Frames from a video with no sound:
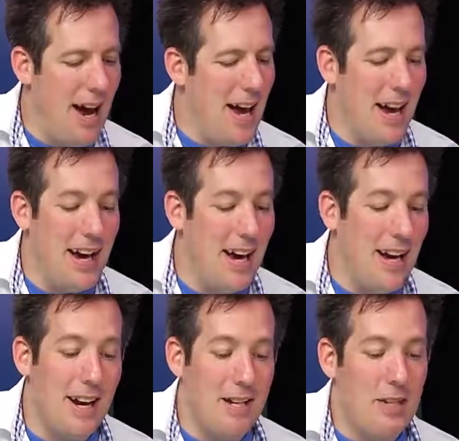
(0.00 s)

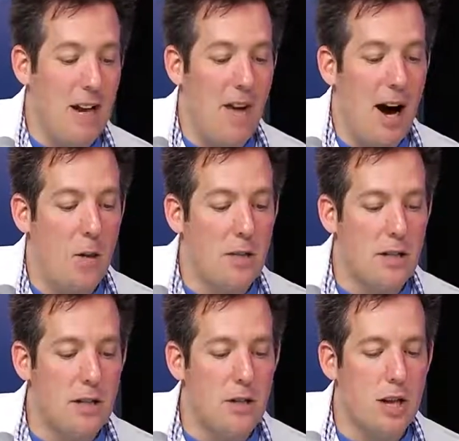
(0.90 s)
It is. If I was
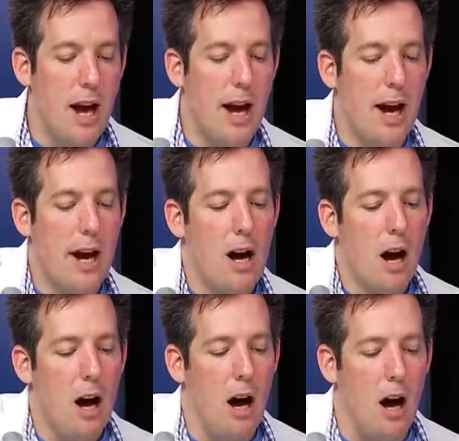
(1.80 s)
to say
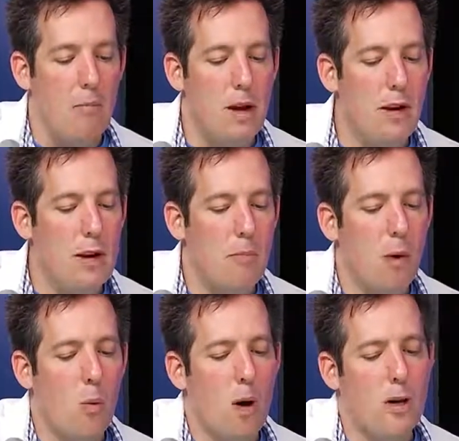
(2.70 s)
the number
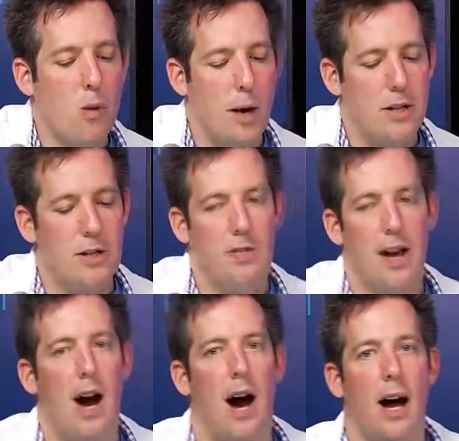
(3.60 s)
one question
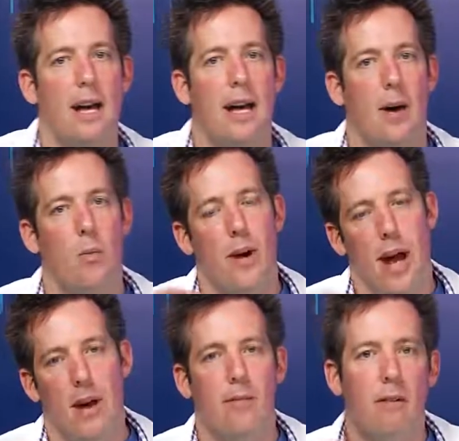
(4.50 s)
that I get
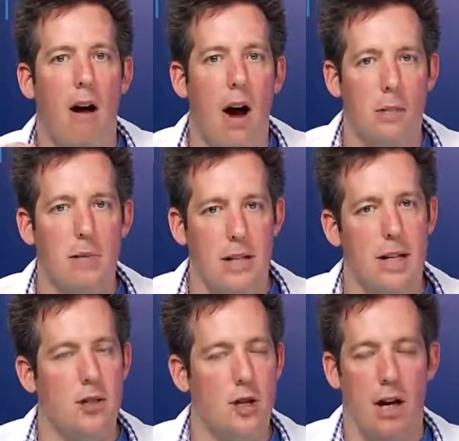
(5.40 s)
whenever I'm
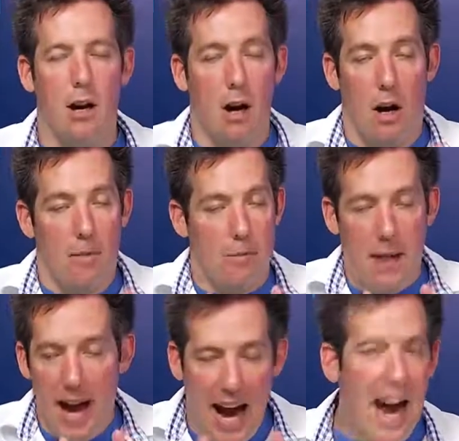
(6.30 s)
teaching
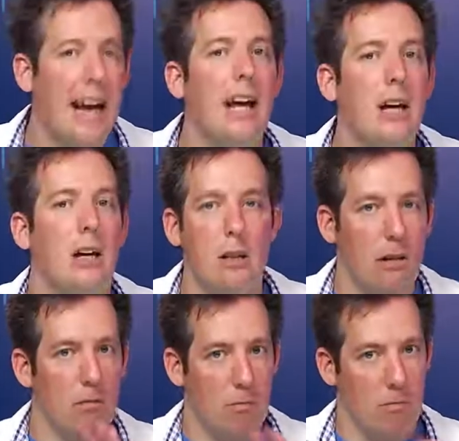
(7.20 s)
any
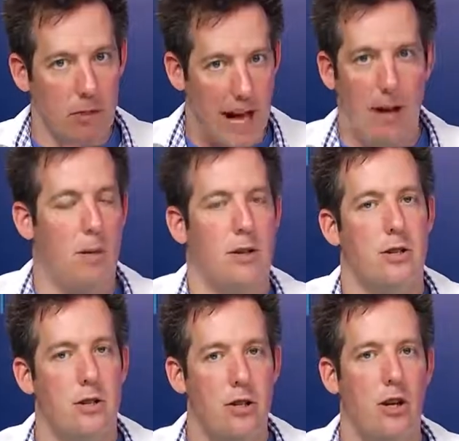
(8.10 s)

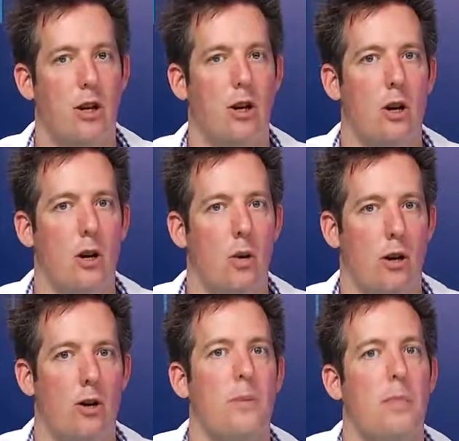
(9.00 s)
language to a
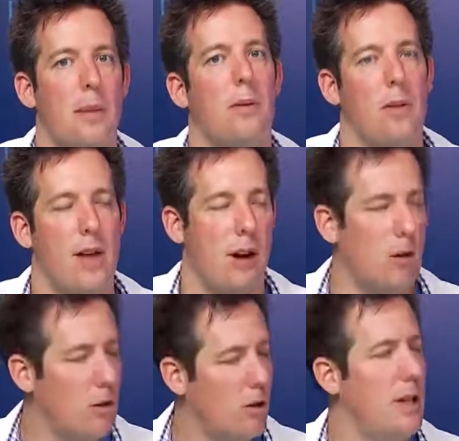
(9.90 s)
group of people that
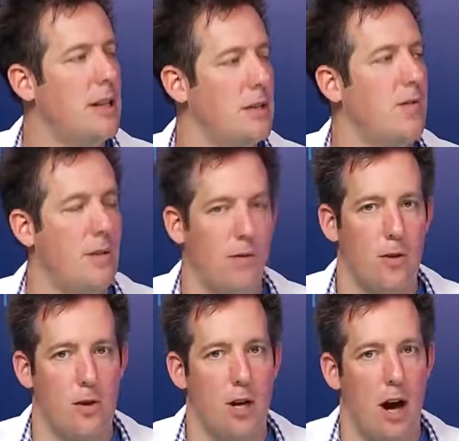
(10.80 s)
are learning this for the
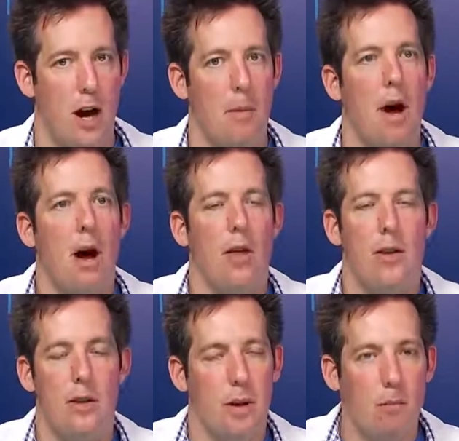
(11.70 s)
first time,
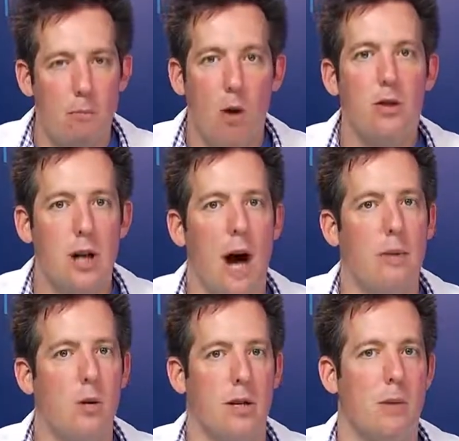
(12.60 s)
the most
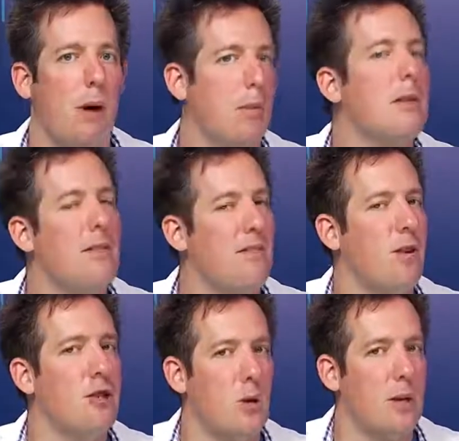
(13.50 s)
common question, probably the
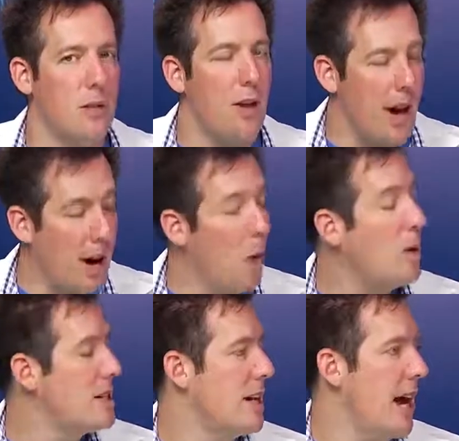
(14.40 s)
first question that I
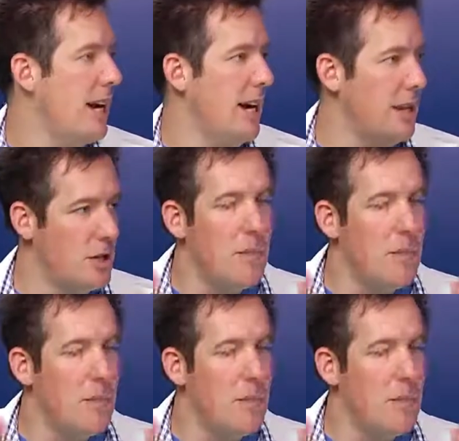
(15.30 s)
always get is